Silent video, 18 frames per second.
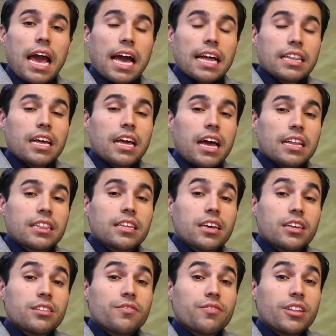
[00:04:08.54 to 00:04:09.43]
and at
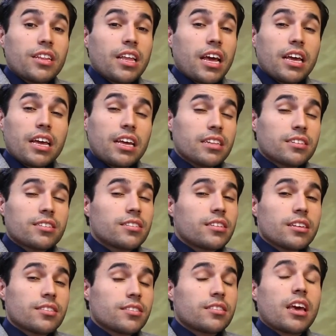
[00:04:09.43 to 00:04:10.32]
the end of the day,
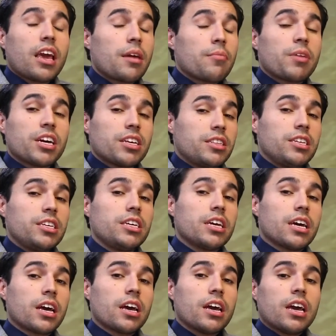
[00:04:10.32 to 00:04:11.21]
it's the same
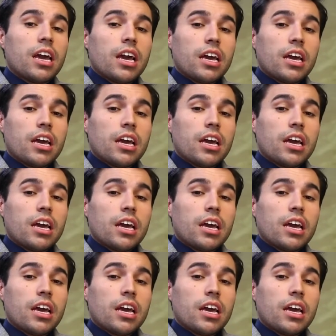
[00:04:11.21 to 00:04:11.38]
idea.